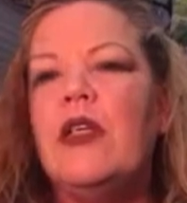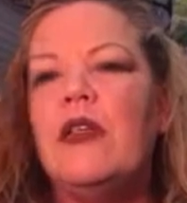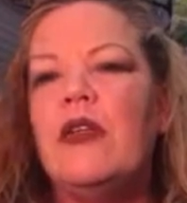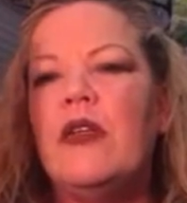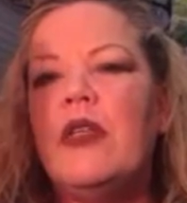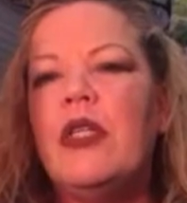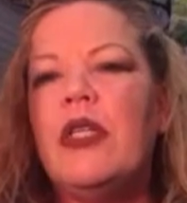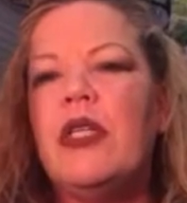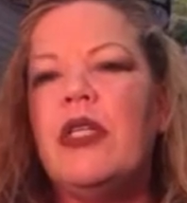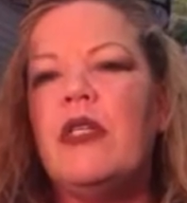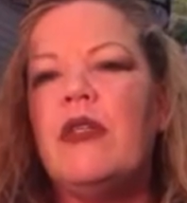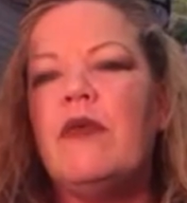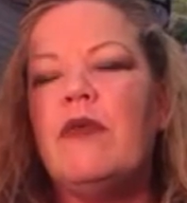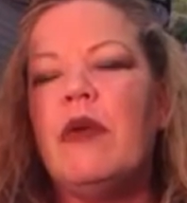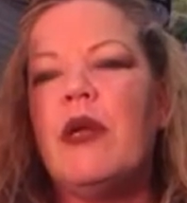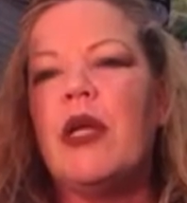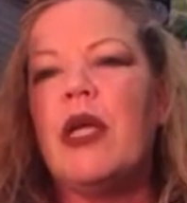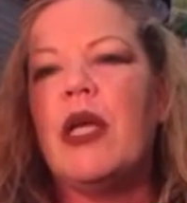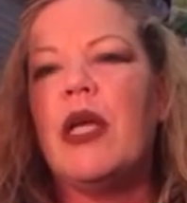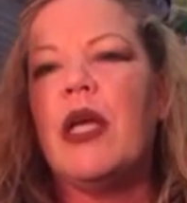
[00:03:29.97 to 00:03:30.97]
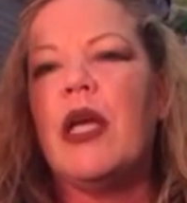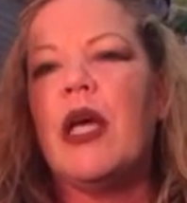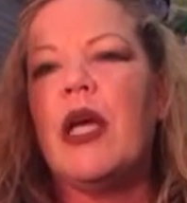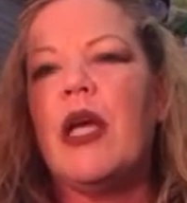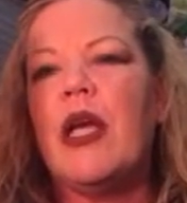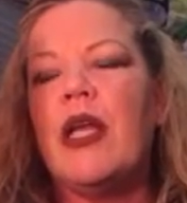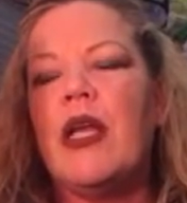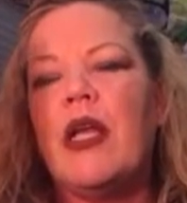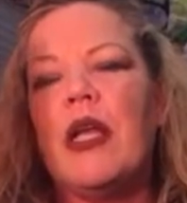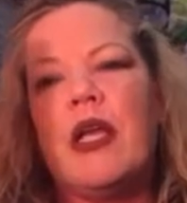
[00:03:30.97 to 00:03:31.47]
So this is what I
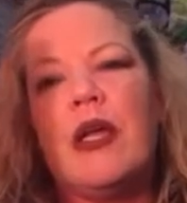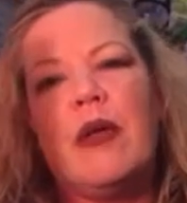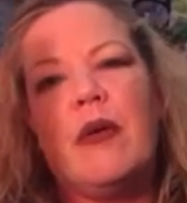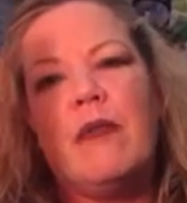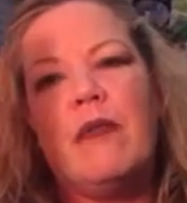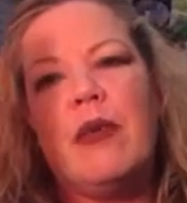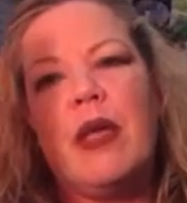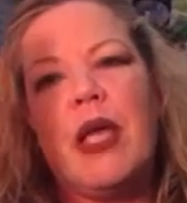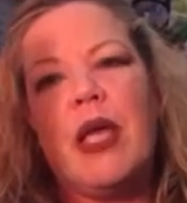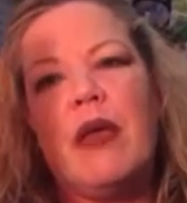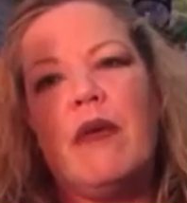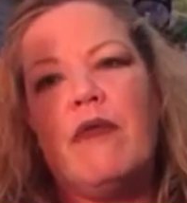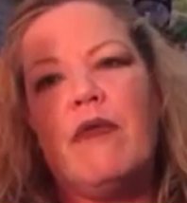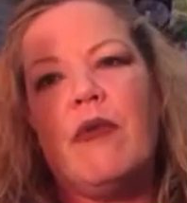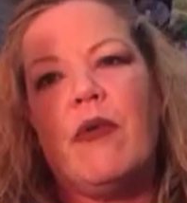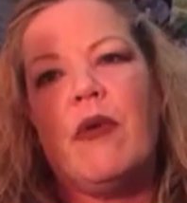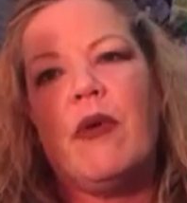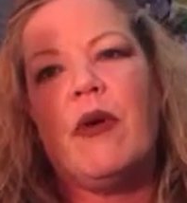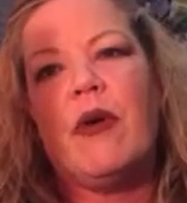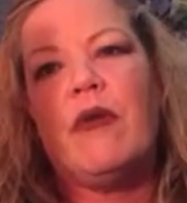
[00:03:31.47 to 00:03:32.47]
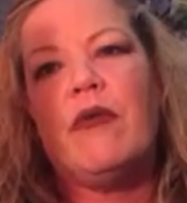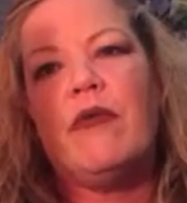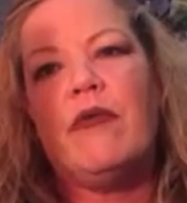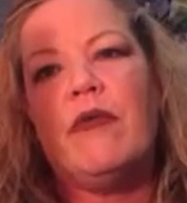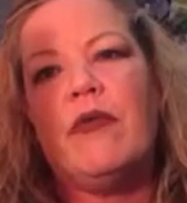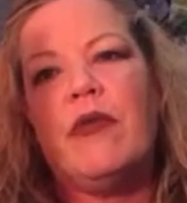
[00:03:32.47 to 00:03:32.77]
got half off.